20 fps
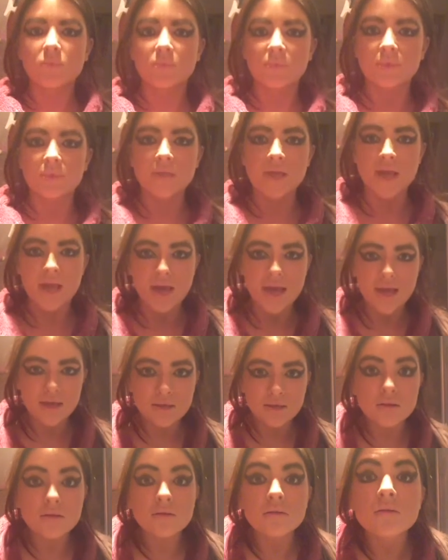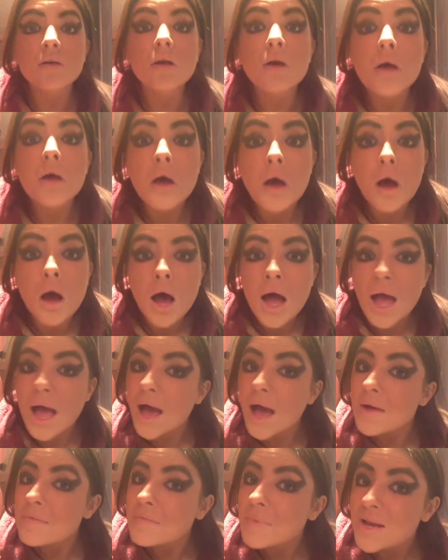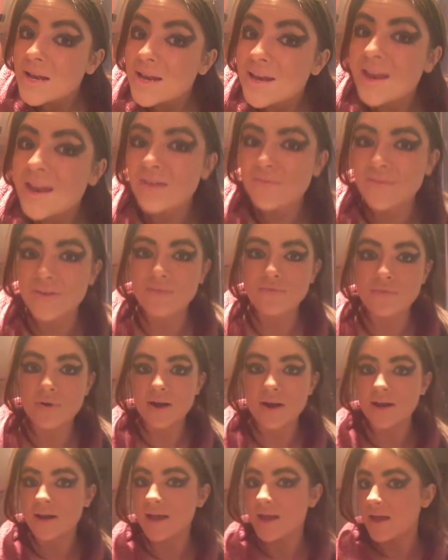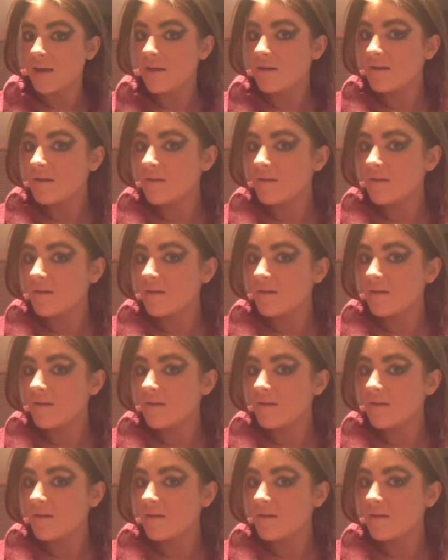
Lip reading: That I am loving right now.